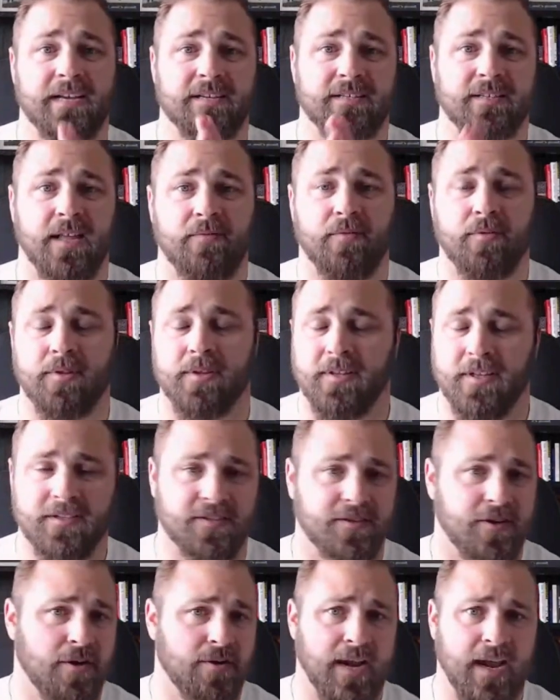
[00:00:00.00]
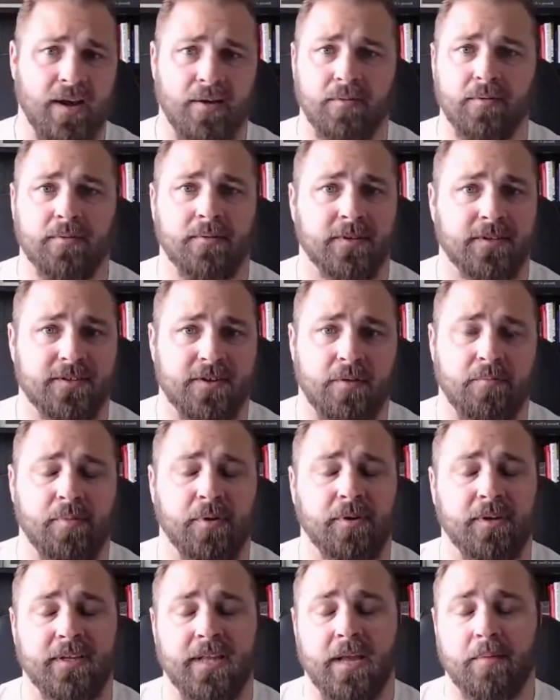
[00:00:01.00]
next level, then let's start now. Let's
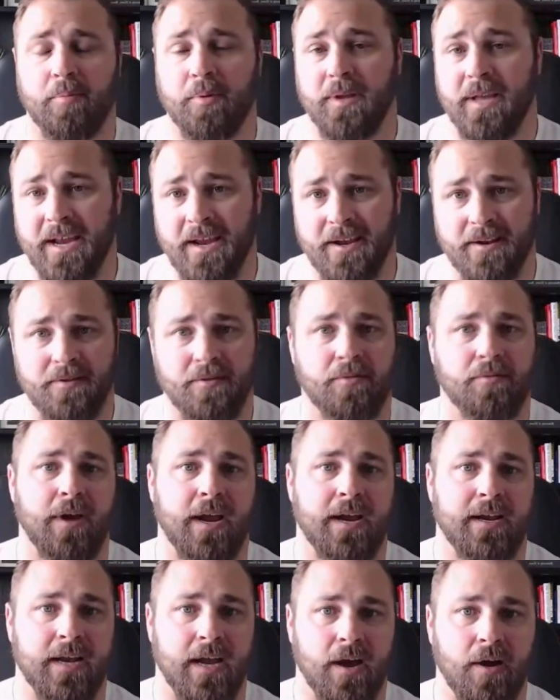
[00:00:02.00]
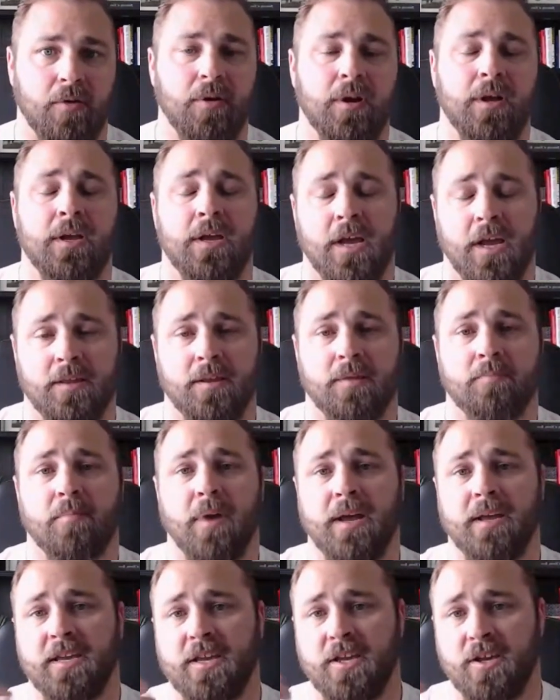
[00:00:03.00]
start building that plan right now. And then
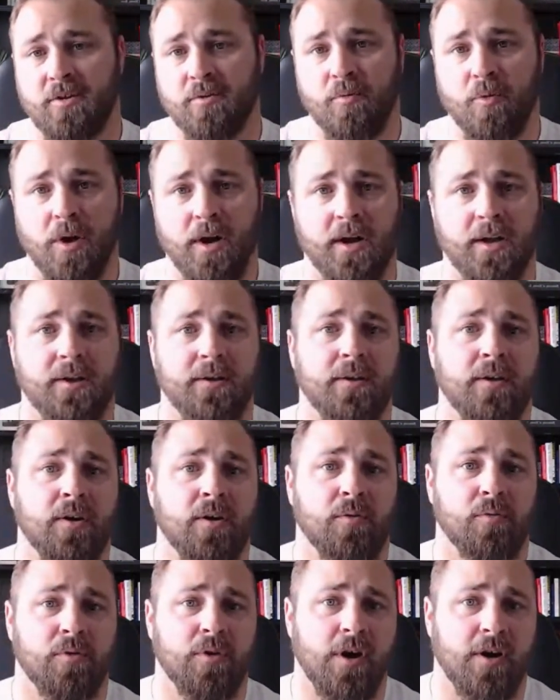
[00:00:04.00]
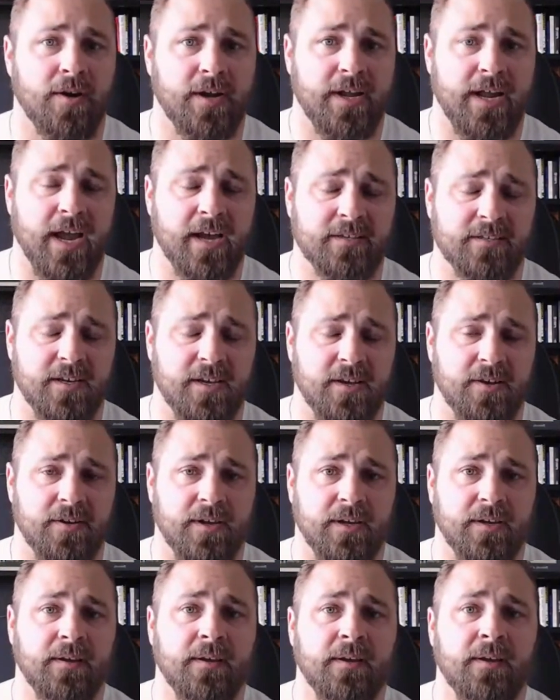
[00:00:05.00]
by Q1, we're already
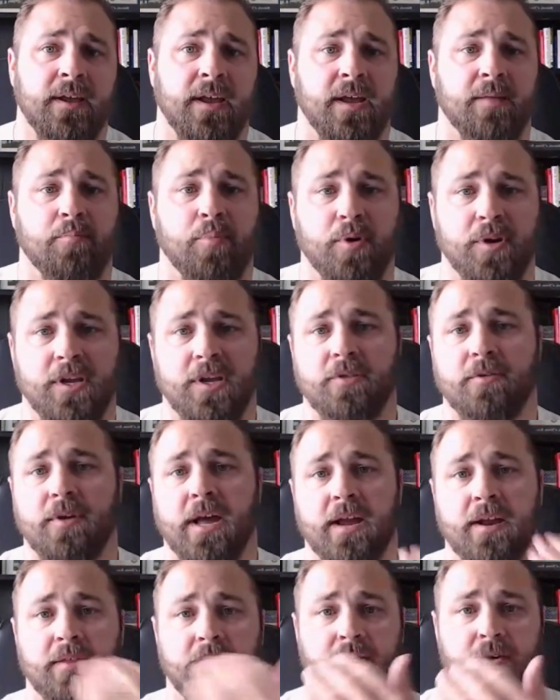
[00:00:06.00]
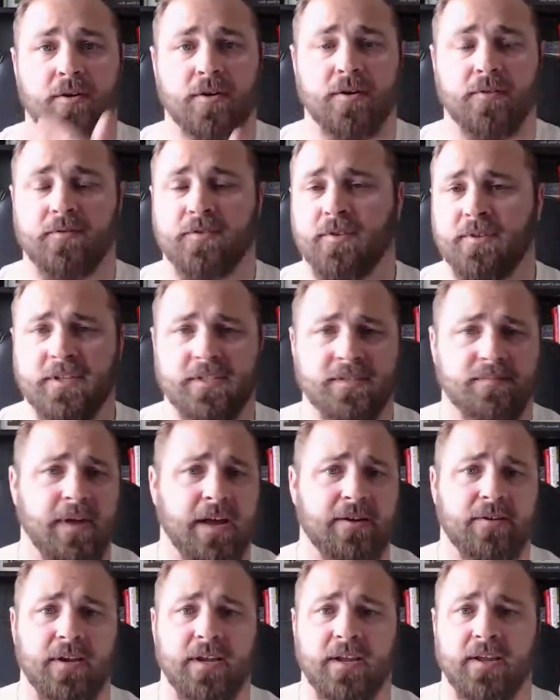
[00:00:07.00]
executing and putting you ahead of the curve. So it doesn't
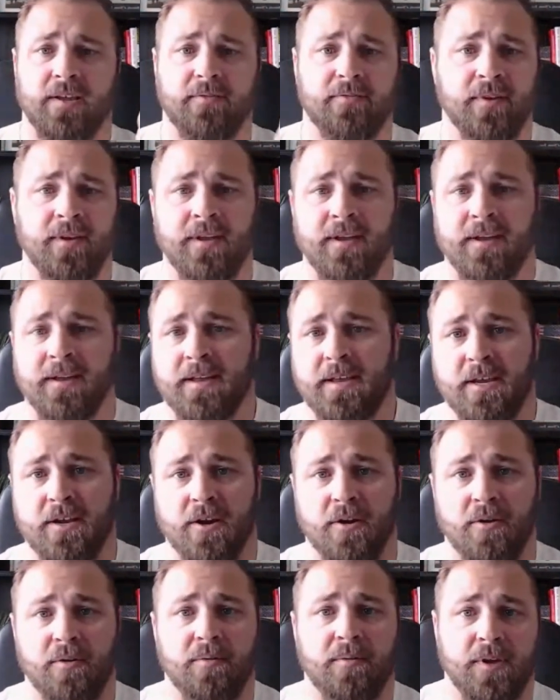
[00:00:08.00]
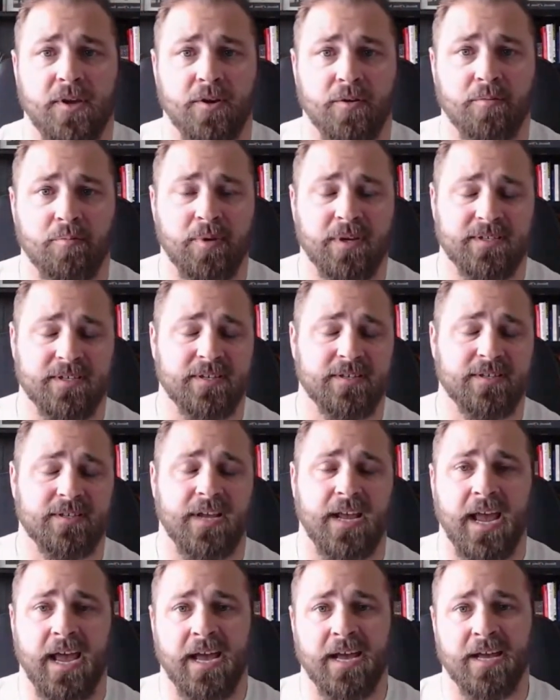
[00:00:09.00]
matter if you know your
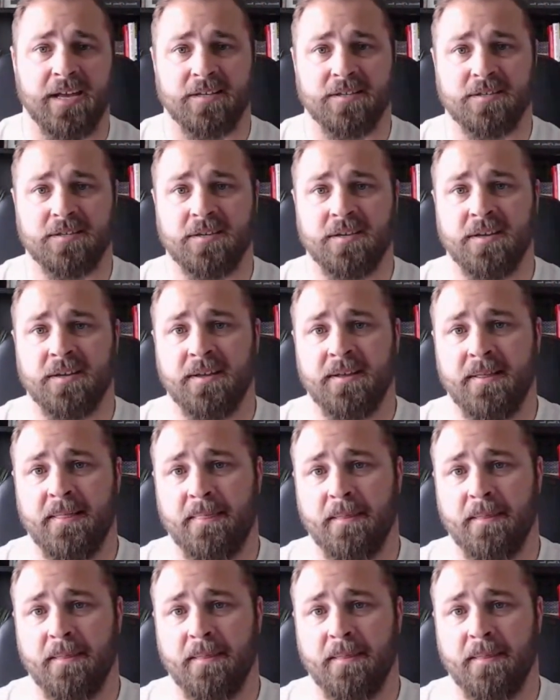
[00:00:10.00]
business has